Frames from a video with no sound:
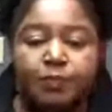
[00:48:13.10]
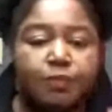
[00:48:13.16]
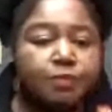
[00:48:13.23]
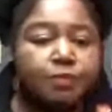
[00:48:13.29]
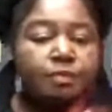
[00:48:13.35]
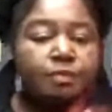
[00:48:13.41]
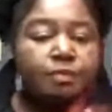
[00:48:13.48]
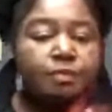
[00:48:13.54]

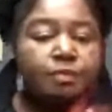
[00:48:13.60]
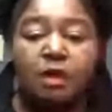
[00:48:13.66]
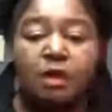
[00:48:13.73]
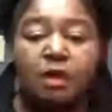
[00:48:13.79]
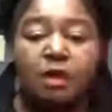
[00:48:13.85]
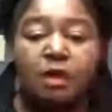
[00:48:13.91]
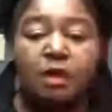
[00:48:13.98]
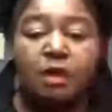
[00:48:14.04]
All of it's
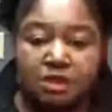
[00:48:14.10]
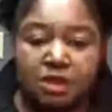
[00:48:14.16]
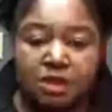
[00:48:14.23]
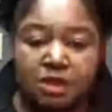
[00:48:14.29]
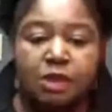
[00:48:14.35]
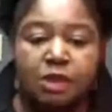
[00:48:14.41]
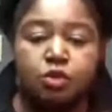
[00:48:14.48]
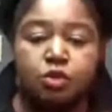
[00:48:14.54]
unnatural,
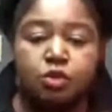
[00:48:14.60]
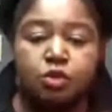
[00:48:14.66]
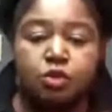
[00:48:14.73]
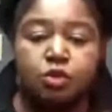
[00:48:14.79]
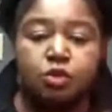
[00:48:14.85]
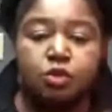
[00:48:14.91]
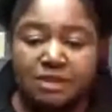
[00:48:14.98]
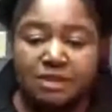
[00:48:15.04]
but that's a
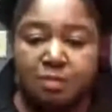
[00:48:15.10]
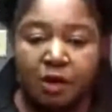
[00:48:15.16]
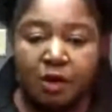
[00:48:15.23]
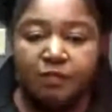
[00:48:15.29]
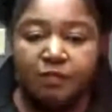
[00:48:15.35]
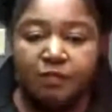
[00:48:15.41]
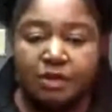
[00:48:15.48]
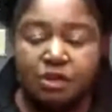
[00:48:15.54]

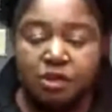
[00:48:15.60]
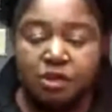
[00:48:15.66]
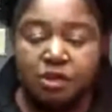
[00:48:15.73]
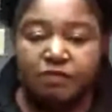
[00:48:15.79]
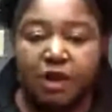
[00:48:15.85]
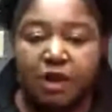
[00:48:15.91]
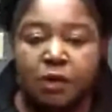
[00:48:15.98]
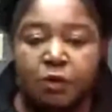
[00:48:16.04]
malfunctioning
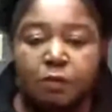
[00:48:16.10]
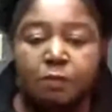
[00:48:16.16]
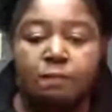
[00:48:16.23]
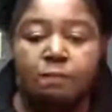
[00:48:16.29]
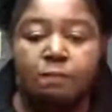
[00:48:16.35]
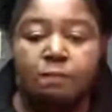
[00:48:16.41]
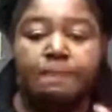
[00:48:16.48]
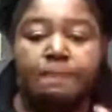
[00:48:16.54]
follicle.
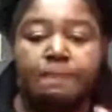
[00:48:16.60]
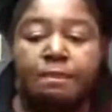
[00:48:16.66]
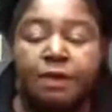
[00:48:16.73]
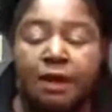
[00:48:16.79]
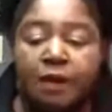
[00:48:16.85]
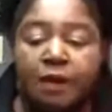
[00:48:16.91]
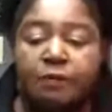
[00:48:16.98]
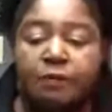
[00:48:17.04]
The
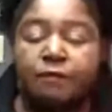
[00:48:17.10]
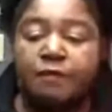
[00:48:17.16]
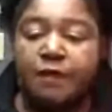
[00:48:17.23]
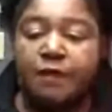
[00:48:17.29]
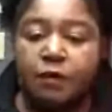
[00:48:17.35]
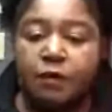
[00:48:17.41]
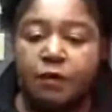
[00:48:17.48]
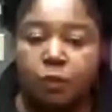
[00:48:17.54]
other thing
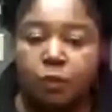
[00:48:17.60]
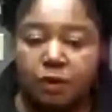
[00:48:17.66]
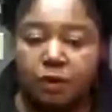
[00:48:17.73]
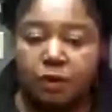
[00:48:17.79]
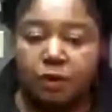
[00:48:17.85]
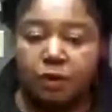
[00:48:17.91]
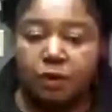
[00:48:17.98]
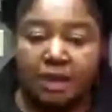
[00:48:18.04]
you want to
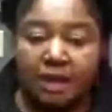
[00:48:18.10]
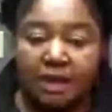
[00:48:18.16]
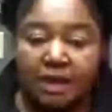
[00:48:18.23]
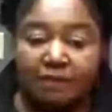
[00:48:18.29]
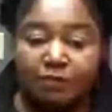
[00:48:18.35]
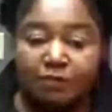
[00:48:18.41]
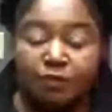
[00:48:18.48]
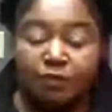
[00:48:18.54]
look at, if
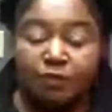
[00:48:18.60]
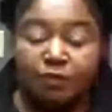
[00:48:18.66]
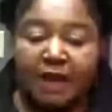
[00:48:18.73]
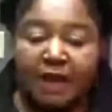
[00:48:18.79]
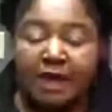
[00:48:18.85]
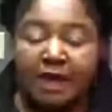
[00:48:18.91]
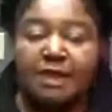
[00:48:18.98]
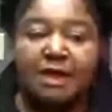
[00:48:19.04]
you
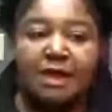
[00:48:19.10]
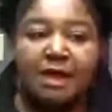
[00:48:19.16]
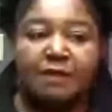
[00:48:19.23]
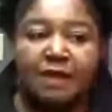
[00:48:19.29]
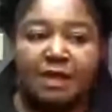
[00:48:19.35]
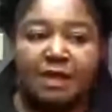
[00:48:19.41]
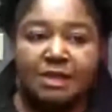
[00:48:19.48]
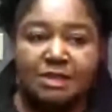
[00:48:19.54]
find
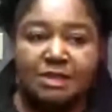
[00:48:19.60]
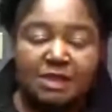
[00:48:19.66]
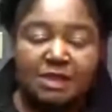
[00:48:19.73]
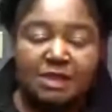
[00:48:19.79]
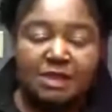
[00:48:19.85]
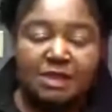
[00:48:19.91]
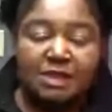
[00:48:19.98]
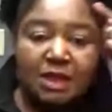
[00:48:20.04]
that it's
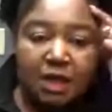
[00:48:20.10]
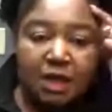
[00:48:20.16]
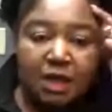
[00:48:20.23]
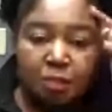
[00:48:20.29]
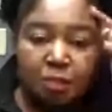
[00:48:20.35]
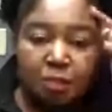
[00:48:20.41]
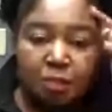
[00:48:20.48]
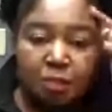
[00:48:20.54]
thin
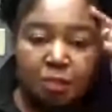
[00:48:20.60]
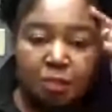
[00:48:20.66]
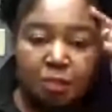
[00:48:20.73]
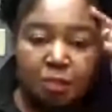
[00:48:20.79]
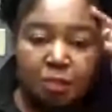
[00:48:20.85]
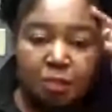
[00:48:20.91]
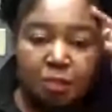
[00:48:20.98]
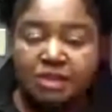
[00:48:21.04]
emerging
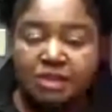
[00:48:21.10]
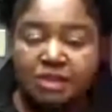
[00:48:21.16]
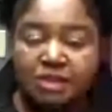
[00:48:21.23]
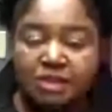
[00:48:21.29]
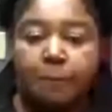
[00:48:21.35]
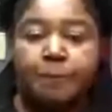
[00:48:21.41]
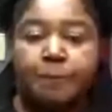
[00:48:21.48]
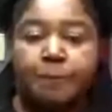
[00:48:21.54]
from the
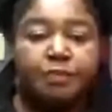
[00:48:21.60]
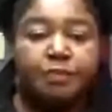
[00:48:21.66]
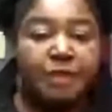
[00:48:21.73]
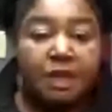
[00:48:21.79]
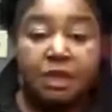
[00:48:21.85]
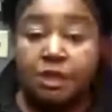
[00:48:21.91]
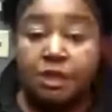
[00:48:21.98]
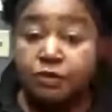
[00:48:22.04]
scalp
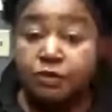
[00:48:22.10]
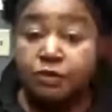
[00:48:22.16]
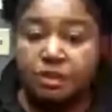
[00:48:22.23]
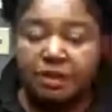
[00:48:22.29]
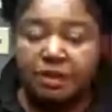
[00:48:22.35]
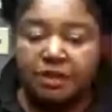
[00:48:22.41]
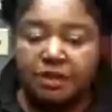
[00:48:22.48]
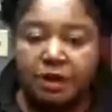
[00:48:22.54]
and it used to
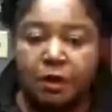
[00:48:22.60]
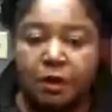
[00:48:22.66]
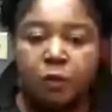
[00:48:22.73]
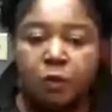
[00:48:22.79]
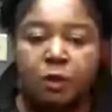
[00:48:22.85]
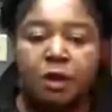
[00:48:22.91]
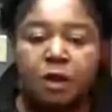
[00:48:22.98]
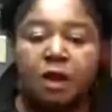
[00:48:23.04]
be
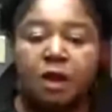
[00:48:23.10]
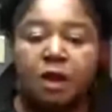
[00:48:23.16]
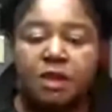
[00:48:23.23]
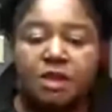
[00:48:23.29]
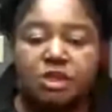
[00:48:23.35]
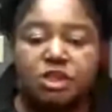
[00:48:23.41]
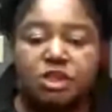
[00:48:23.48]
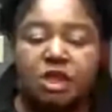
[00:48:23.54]
thicker,
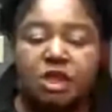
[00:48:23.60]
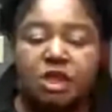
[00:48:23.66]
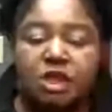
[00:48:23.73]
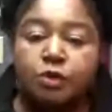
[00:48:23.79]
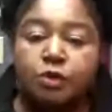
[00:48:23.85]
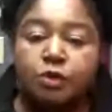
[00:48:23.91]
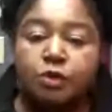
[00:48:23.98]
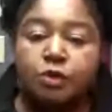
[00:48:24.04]
then check your
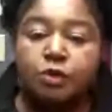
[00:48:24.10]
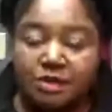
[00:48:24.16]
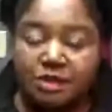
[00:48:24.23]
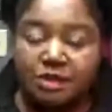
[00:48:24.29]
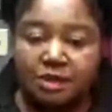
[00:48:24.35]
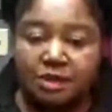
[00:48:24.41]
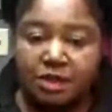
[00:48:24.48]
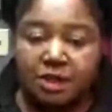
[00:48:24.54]

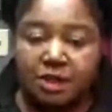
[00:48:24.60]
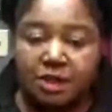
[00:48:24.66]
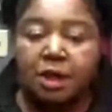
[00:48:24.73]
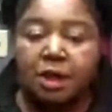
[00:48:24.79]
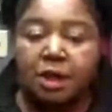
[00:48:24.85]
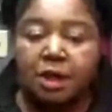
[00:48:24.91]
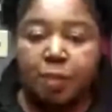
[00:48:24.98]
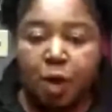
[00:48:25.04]
density.
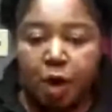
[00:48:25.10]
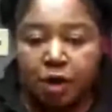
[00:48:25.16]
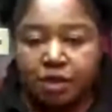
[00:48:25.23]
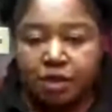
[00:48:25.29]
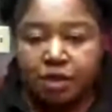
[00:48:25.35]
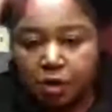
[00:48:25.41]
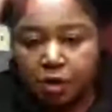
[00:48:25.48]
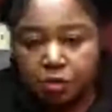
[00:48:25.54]
Part
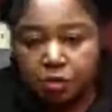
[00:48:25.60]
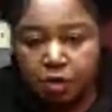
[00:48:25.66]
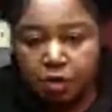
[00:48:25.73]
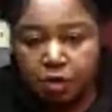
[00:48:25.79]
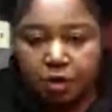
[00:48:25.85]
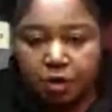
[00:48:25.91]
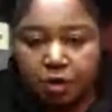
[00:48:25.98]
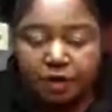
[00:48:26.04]
down your
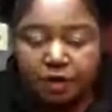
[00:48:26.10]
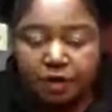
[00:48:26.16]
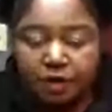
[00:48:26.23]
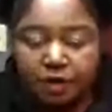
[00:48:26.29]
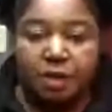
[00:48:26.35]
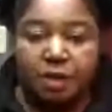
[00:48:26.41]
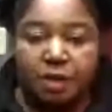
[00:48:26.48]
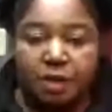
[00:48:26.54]
hair down the
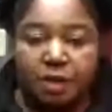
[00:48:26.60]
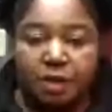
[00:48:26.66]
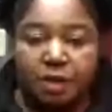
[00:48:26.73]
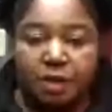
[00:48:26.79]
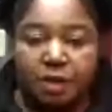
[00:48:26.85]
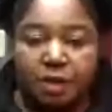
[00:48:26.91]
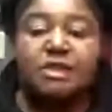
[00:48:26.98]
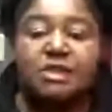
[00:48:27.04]
middle
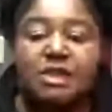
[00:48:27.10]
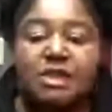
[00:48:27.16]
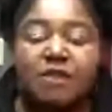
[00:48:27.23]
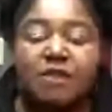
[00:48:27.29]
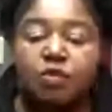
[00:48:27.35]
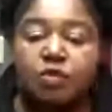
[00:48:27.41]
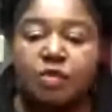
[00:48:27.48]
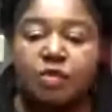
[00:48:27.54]
to see
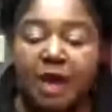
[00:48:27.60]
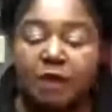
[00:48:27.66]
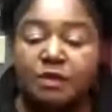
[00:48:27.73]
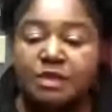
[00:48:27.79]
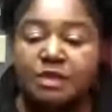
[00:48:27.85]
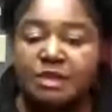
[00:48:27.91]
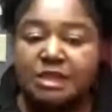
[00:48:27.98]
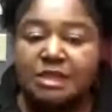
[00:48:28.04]
if you now
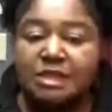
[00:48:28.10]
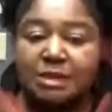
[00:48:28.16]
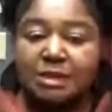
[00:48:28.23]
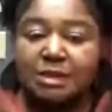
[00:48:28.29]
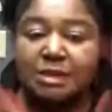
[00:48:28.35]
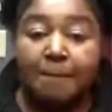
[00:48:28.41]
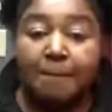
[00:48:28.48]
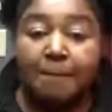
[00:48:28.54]
see
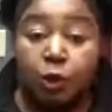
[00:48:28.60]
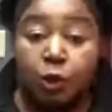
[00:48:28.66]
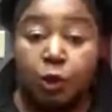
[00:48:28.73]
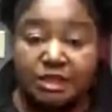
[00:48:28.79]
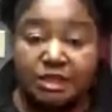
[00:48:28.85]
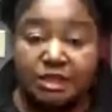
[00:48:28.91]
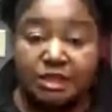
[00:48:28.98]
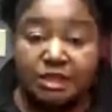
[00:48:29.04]
some
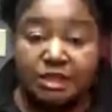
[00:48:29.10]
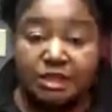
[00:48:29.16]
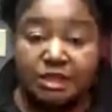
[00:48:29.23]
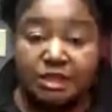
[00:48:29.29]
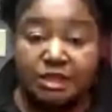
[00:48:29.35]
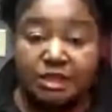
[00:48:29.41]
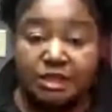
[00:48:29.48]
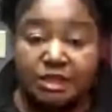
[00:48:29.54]
balding
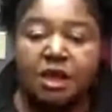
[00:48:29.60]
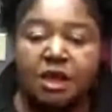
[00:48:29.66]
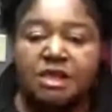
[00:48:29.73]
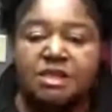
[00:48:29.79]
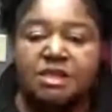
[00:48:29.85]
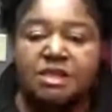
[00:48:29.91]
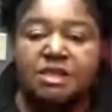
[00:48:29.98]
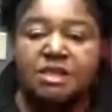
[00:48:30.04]
spots,
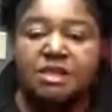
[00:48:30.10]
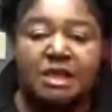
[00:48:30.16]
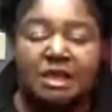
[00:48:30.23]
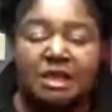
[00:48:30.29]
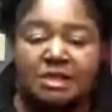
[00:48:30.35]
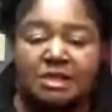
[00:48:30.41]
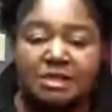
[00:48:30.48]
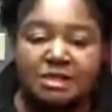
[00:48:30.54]
some
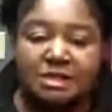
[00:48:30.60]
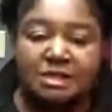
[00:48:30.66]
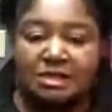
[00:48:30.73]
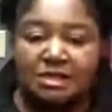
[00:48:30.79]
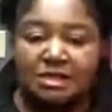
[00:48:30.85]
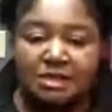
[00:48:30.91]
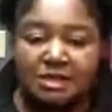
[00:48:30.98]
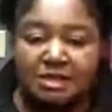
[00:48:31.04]

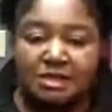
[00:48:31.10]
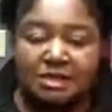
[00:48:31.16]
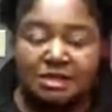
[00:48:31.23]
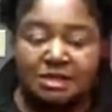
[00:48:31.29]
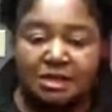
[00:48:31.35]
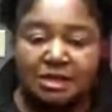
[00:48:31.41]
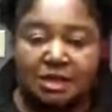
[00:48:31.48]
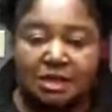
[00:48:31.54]

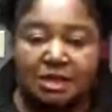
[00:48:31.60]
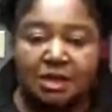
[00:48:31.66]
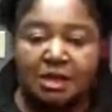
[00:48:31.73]
inconsistency